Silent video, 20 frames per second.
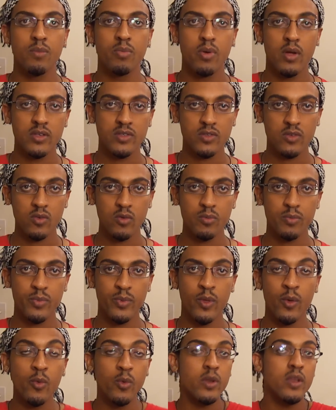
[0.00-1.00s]
oppressed group.
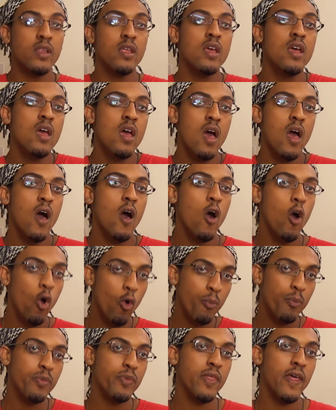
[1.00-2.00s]
You would
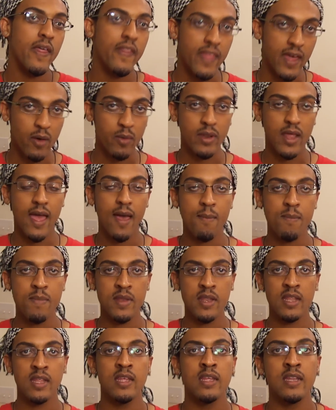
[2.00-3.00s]
hope that that would
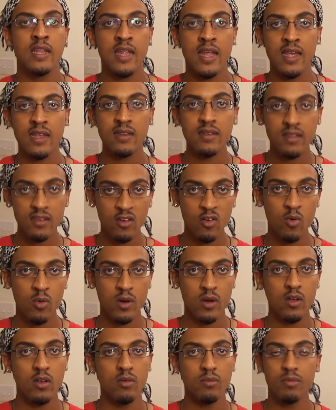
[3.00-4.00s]
happen in an ideal
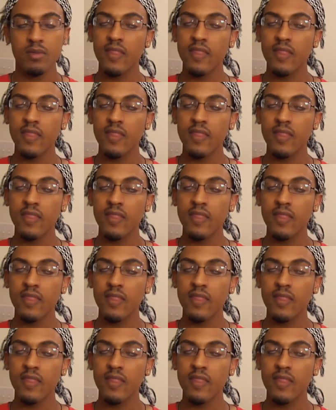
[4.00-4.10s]
world,